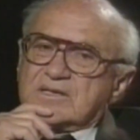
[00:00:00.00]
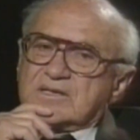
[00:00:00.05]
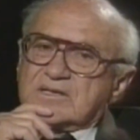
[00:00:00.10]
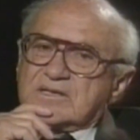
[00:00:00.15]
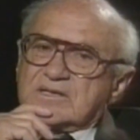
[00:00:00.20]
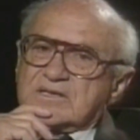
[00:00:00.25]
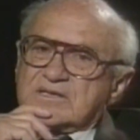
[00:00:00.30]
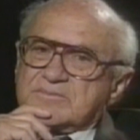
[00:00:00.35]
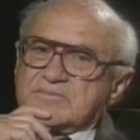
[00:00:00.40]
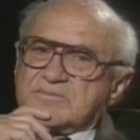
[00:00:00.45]

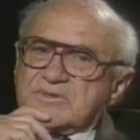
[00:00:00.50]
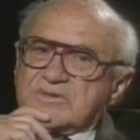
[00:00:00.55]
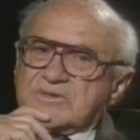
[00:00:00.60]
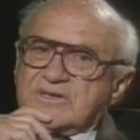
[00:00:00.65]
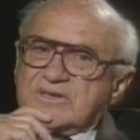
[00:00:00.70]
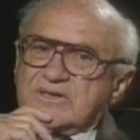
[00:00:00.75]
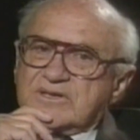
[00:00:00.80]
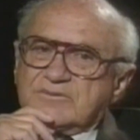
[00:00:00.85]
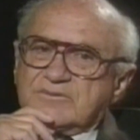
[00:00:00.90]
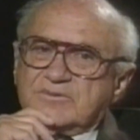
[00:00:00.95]
He's been
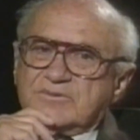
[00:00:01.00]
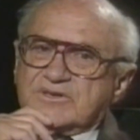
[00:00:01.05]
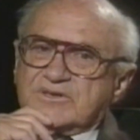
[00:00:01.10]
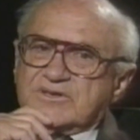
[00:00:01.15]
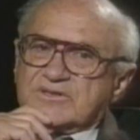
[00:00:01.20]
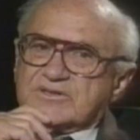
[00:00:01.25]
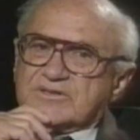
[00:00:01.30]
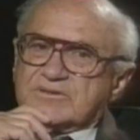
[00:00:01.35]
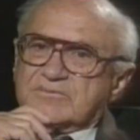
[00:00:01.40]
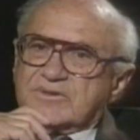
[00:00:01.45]
dead, what
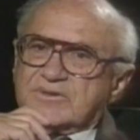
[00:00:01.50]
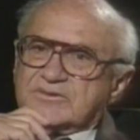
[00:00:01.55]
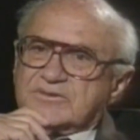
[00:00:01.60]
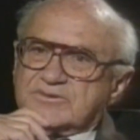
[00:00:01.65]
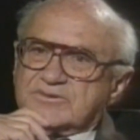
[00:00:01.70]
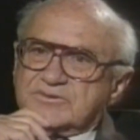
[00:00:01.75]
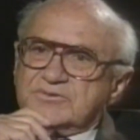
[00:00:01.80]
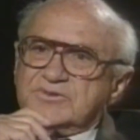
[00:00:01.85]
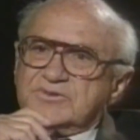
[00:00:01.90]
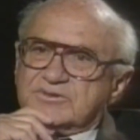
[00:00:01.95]
is it, about
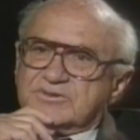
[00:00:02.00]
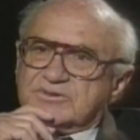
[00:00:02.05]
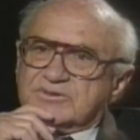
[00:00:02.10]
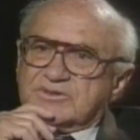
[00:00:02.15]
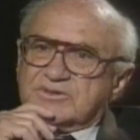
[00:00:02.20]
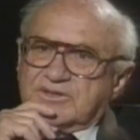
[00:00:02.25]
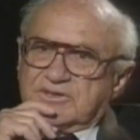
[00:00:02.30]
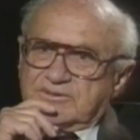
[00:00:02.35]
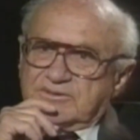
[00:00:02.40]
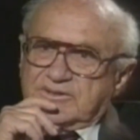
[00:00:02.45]
2 years
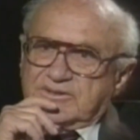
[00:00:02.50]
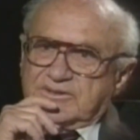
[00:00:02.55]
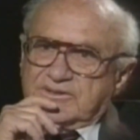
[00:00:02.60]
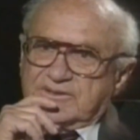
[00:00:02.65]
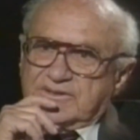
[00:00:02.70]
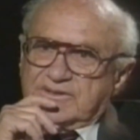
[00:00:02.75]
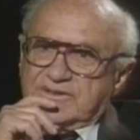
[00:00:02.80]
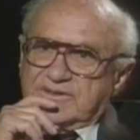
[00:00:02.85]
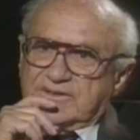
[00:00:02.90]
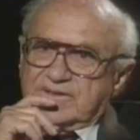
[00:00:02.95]
now, I
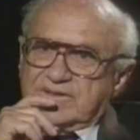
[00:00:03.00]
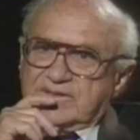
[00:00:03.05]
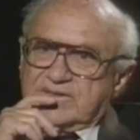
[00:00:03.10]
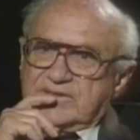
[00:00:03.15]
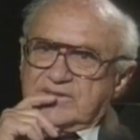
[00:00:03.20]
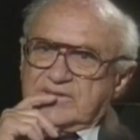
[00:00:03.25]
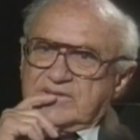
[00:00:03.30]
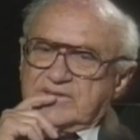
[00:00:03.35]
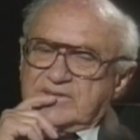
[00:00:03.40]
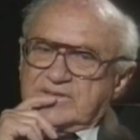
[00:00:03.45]
think.
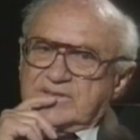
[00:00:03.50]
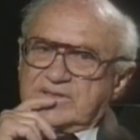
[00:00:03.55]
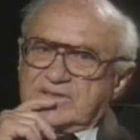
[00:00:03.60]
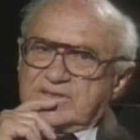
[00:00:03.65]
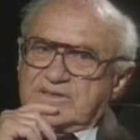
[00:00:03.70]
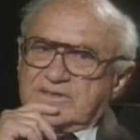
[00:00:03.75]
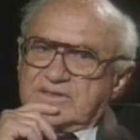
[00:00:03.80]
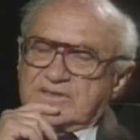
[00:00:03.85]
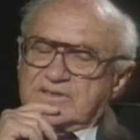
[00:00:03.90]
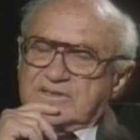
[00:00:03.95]

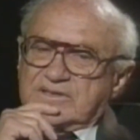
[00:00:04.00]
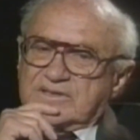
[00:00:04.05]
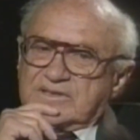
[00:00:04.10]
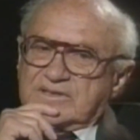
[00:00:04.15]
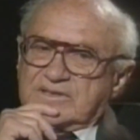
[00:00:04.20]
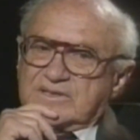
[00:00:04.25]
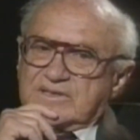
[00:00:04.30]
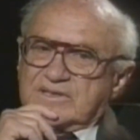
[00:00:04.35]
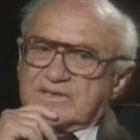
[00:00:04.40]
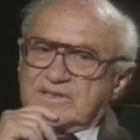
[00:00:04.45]

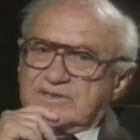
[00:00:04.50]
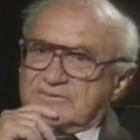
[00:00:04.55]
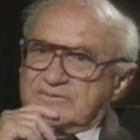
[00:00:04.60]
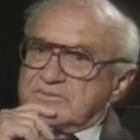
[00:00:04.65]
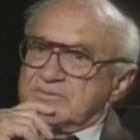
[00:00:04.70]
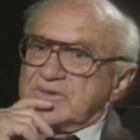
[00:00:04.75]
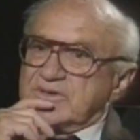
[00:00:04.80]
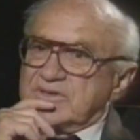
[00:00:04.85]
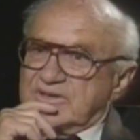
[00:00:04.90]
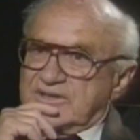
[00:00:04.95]
He lived to
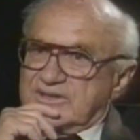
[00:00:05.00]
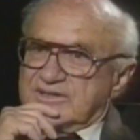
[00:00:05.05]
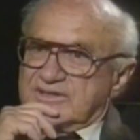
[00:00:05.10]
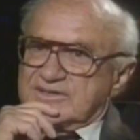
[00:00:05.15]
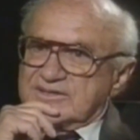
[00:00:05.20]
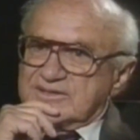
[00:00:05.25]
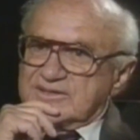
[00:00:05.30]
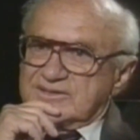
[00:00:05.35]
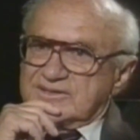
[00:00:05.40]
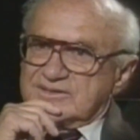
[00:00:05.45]
be
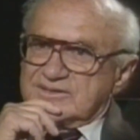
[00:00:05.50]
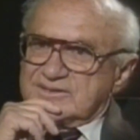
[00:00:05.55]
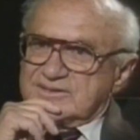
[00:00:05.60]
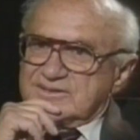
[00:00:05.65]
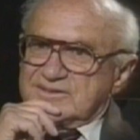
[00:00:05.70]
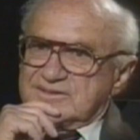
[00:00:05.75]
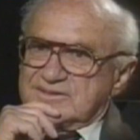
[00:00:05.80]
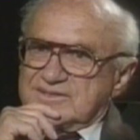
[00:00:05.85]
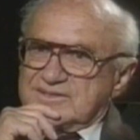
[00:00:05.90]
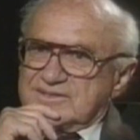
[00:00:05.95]
90,
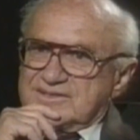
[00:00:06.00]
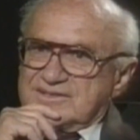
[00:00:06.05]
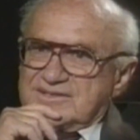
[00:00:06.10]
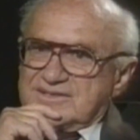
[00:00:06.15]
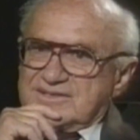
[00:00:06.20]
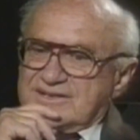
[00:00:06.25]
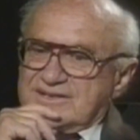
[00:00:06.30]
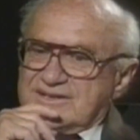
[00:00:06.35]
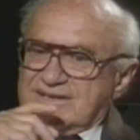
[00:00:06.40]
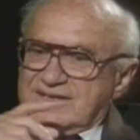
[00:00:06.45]

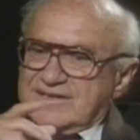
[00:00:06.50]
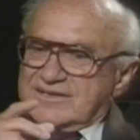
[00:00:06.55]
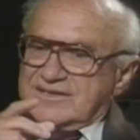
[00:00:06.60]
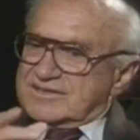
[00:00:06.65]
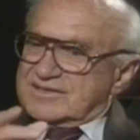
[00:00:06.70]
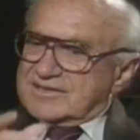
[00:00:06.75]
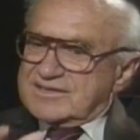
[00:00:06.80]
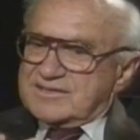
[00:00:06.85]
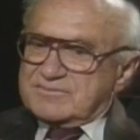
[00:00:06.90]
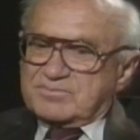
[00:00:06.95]
and
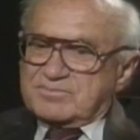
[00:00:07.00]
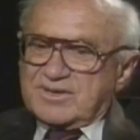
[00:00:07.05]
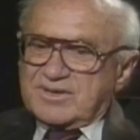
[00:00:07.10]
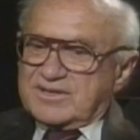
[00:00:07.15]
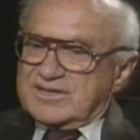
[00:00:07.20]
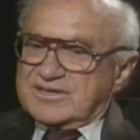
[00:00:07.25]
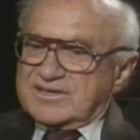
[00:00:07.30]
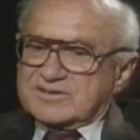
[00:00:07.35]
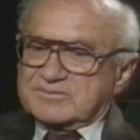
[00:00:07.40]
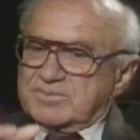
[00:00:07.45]
he
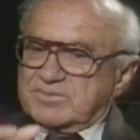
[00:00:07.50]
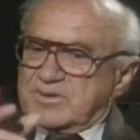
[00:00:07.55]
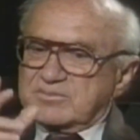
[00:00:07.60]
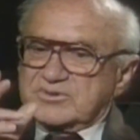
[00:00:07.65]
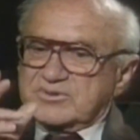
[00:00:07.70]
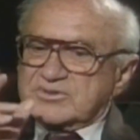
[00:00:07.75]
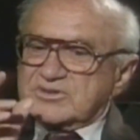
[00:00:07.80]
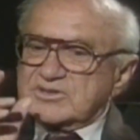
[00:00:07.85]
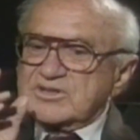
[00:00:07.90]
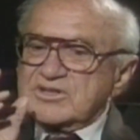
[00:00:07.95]
has
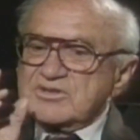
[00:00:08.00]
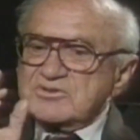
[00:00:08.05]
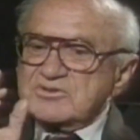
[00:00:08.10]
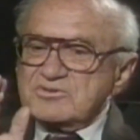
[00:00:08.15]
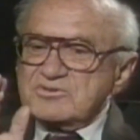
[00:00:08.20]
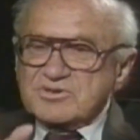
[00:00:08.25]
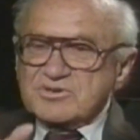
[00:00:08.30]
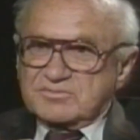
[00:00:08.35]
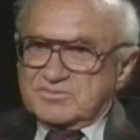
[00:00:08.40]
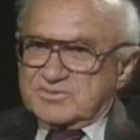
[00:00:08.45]
published an
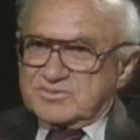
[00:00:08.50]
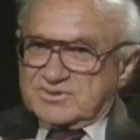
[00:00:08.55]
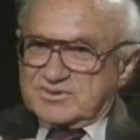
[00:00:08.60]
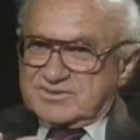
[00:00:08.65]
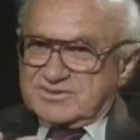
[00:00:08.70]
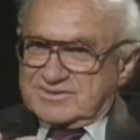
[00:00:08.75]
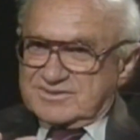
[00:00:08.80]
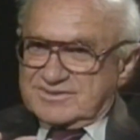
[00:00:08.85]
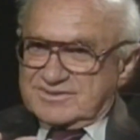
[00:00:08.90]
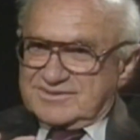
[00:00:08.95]
enormous,
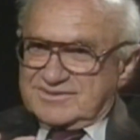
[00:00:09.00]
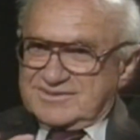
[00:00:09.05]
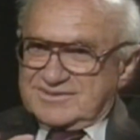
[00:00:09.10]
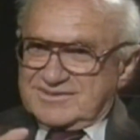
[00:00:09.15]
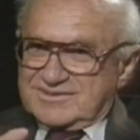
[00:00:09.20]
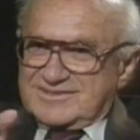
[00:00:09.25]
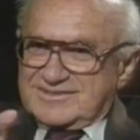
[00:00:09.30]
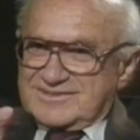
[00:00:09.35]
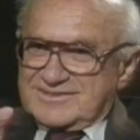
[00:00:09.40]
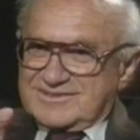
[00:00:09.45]

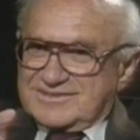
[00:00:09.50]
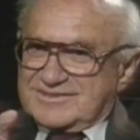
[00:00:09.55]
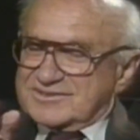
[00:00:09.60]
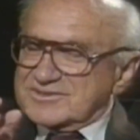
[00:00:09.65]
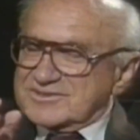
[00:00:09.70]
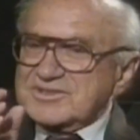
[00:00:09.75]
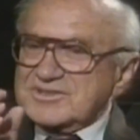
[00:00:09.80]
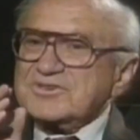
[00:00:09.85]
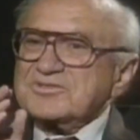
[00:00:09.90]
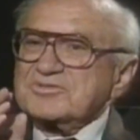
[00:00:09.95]
there's
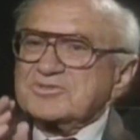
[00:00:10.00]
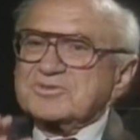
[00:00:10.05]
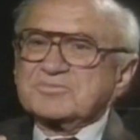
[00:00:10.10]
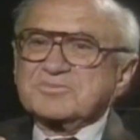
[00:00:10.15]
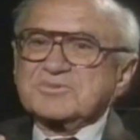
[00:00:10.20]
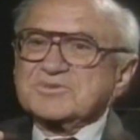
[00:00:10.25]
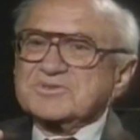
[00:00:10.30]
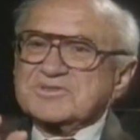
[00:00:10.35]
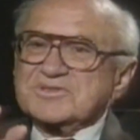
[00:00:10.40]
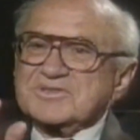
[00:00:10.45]
an
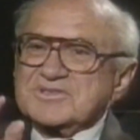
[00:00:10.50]
enormous